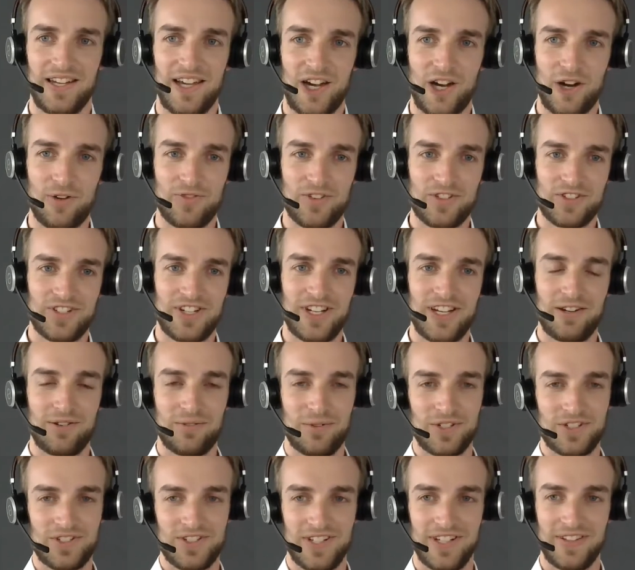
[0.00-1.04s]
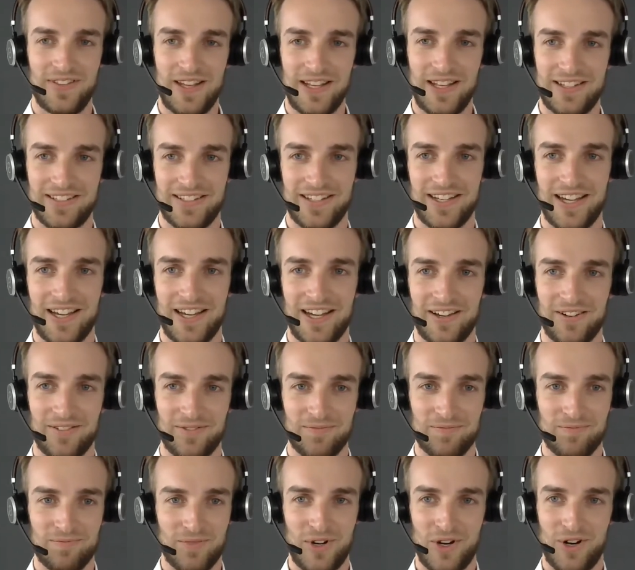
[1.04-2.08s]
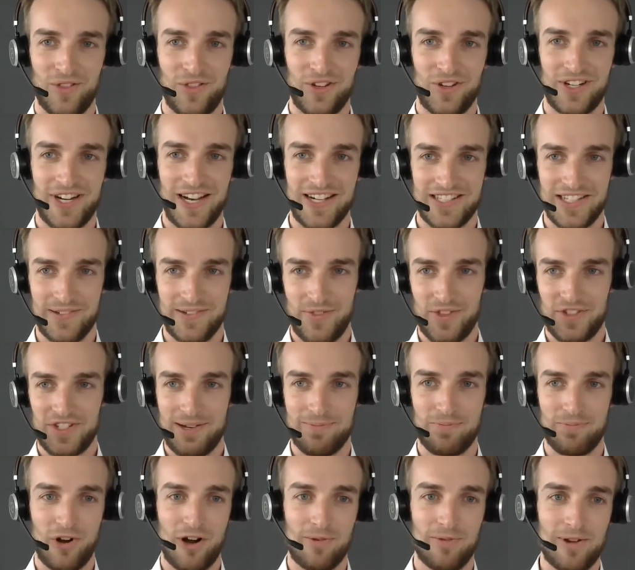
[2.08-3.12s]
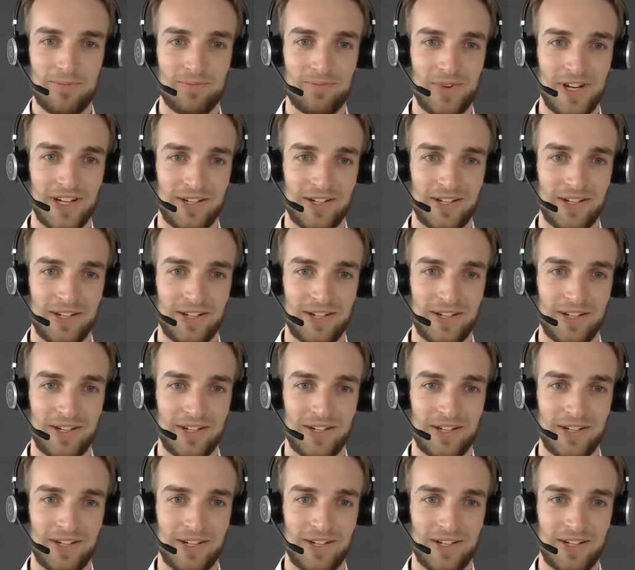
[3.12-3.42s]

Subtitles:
Yeah, obviously we see that all the clients have the same problem.